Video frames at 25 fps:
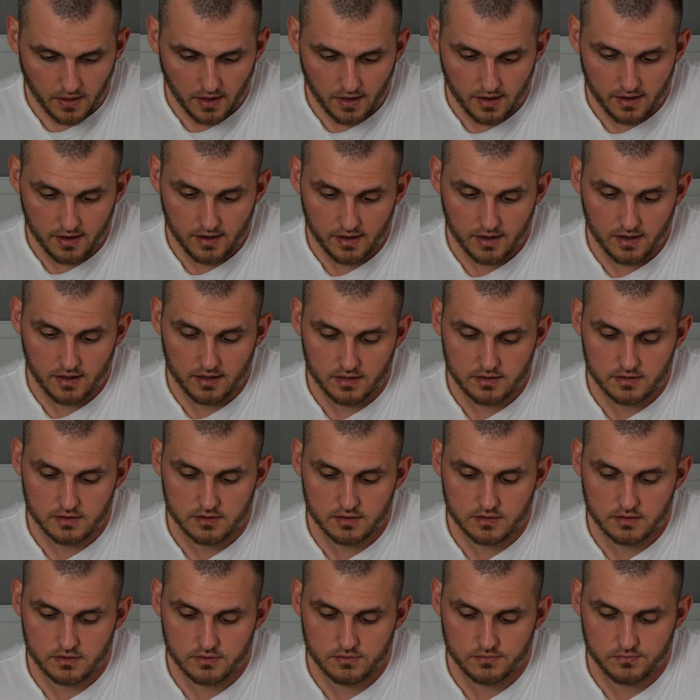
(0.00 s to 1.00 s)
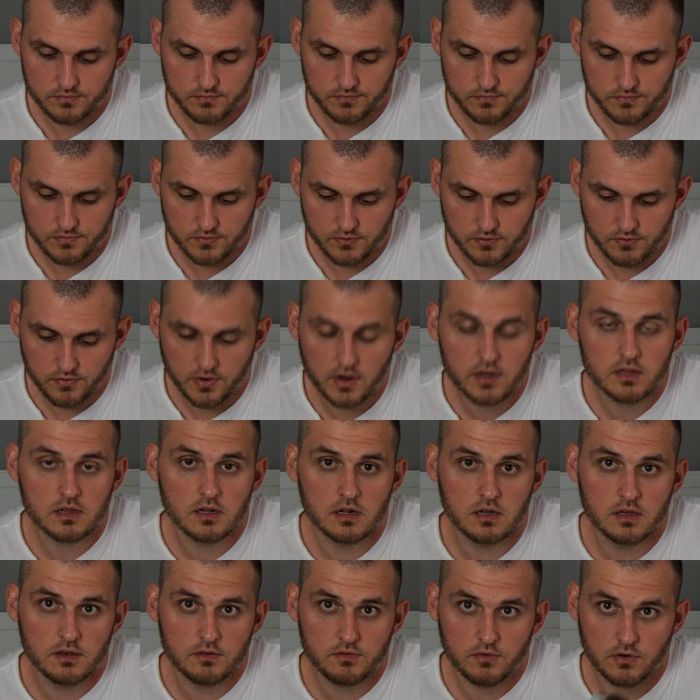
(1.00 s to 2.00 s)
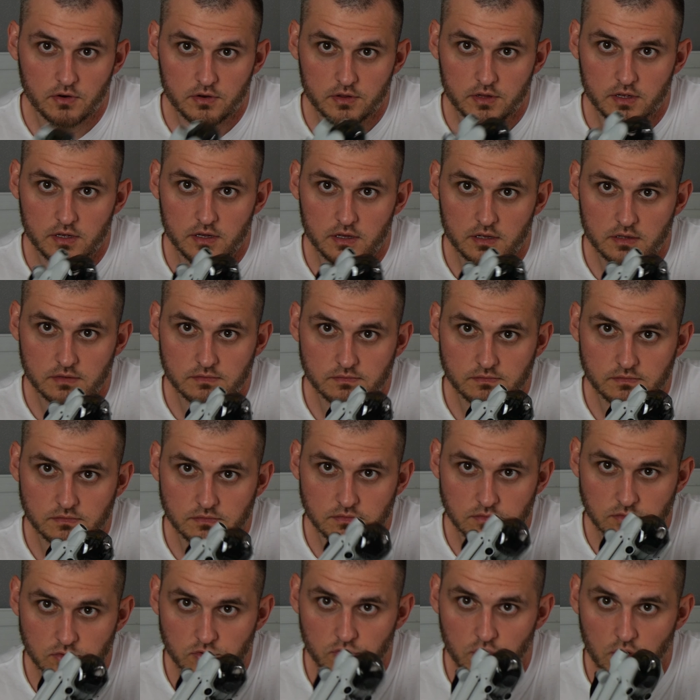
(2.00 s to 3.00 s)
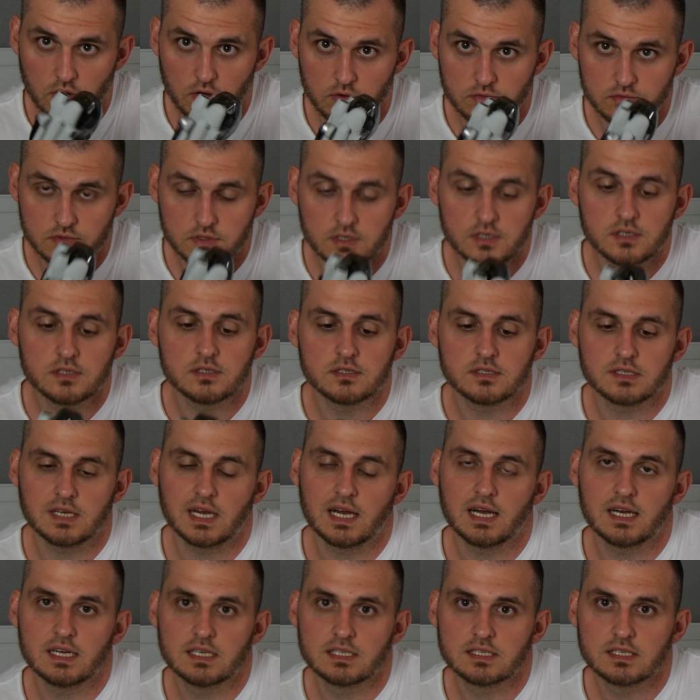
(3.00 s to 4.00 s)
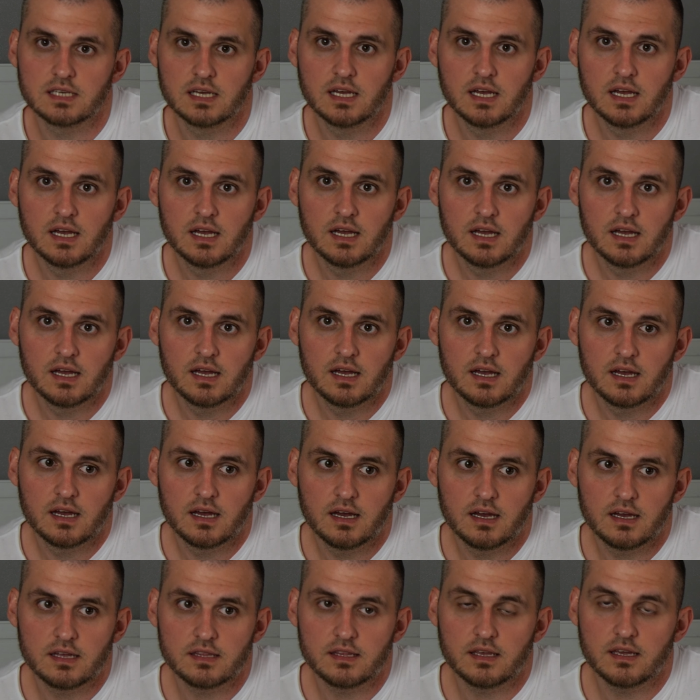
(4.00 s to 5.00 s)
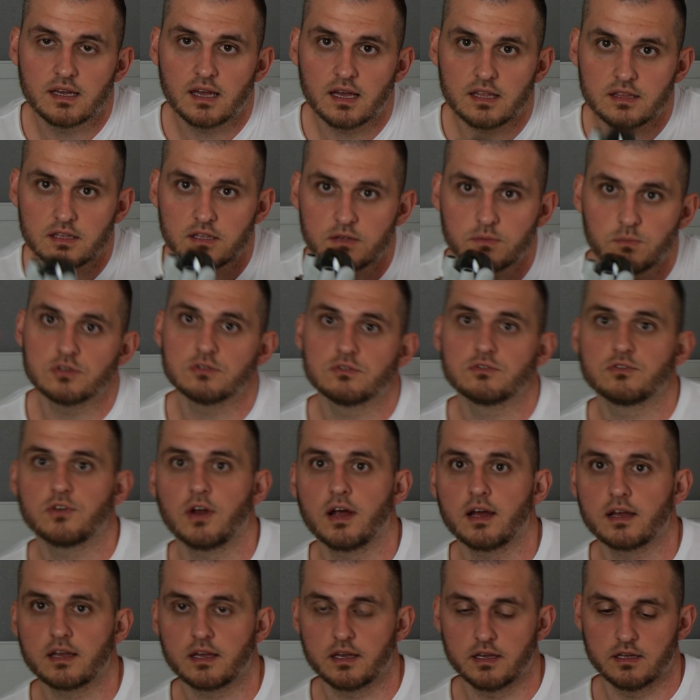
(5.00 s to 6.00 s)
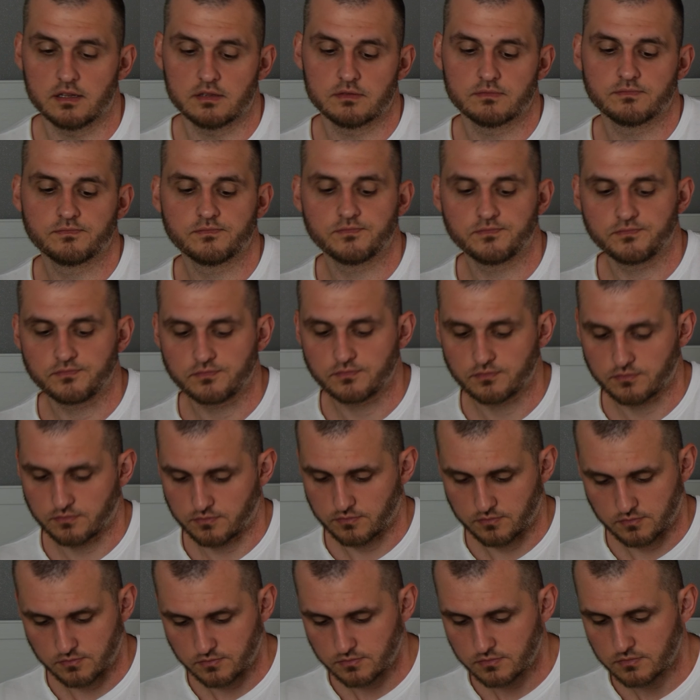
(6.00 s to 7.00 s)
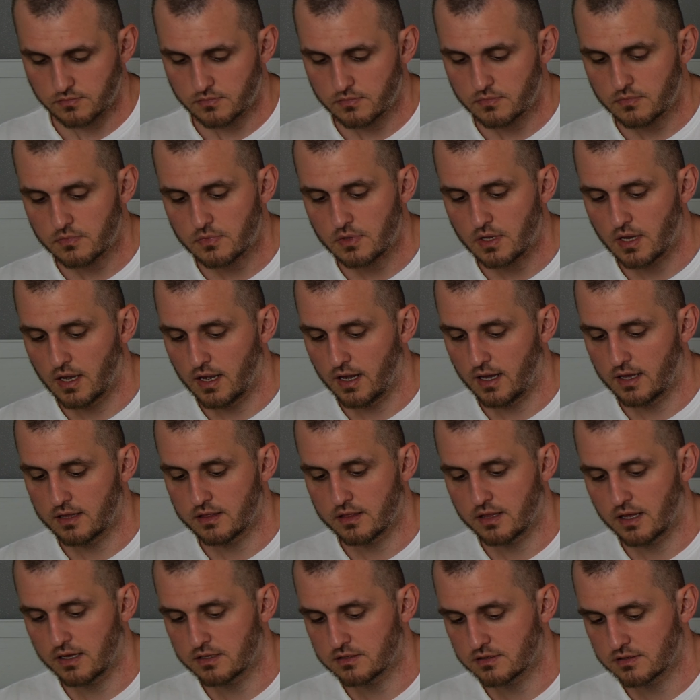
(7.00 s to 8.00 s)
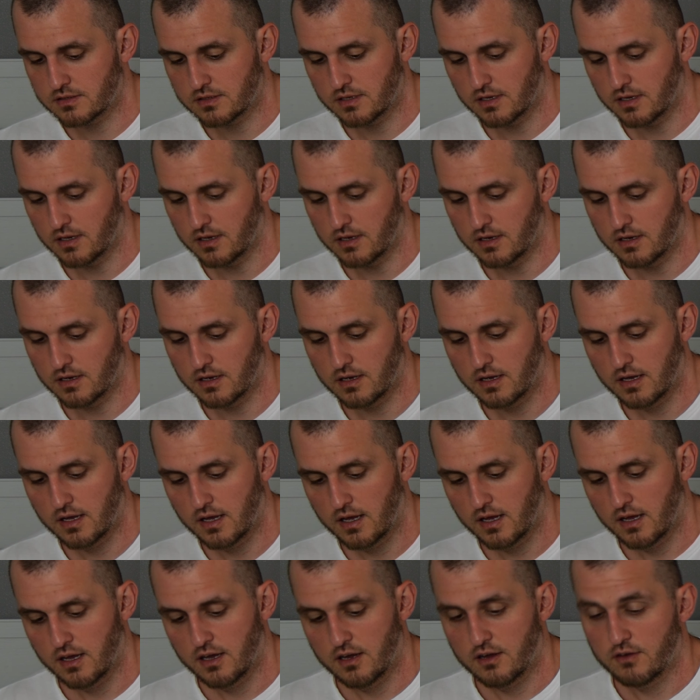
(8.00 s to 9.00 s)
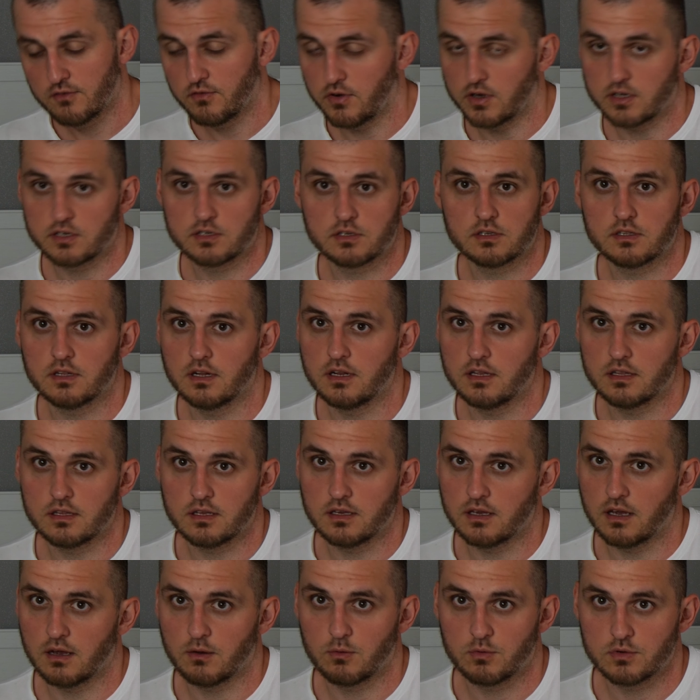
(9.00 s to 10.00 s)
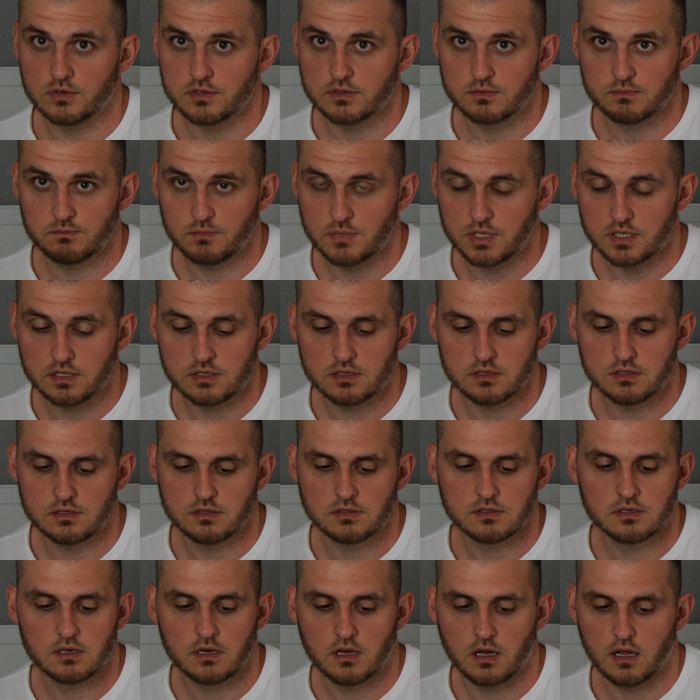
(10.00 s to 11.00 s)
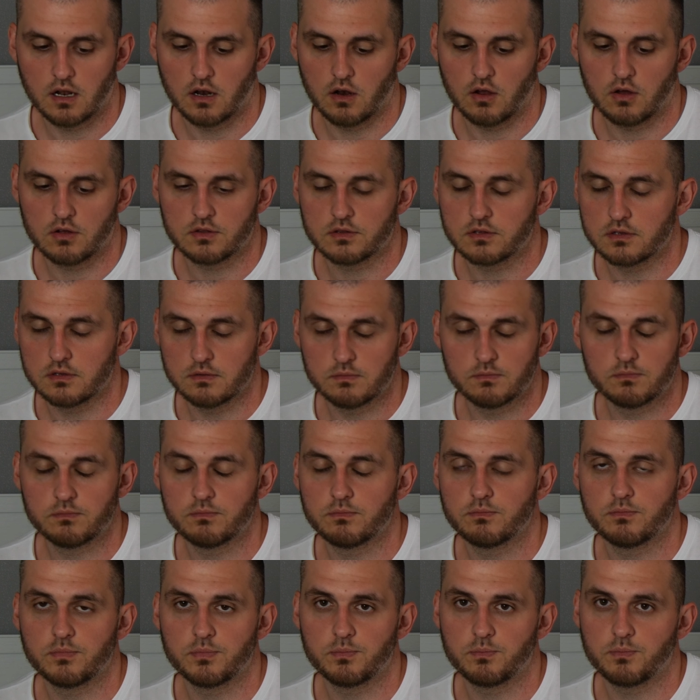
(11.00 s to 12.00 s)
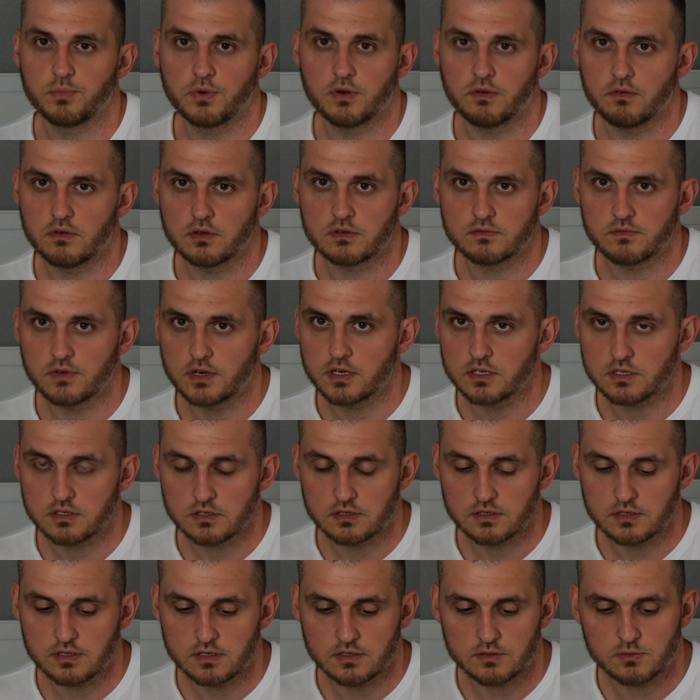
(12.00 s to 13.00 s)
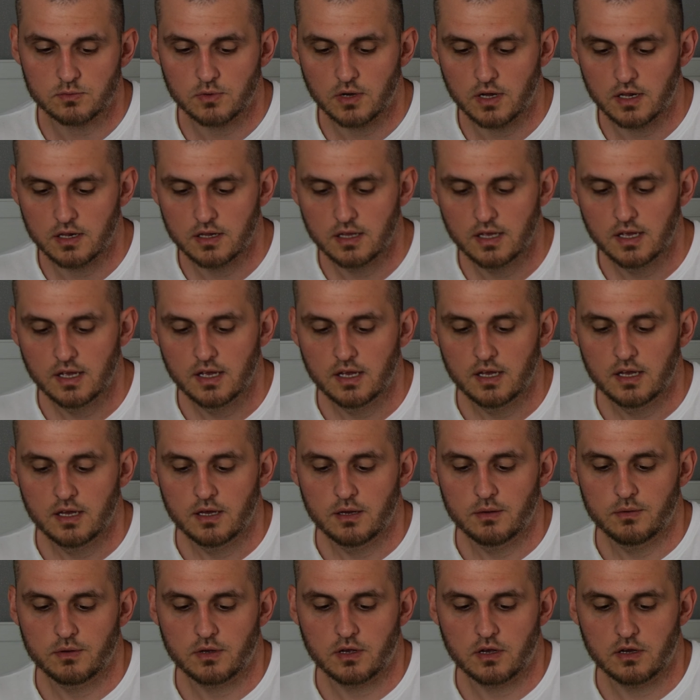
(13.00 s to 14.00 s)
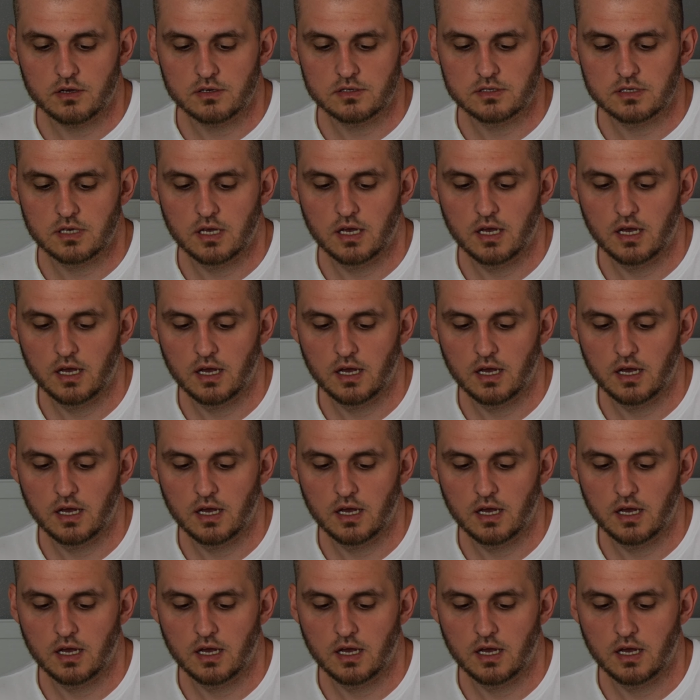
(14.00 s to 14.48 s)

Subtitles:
And finally, for the drone this size, they added tracking, and that's the functionality I was missing a lot in previous versions as well, because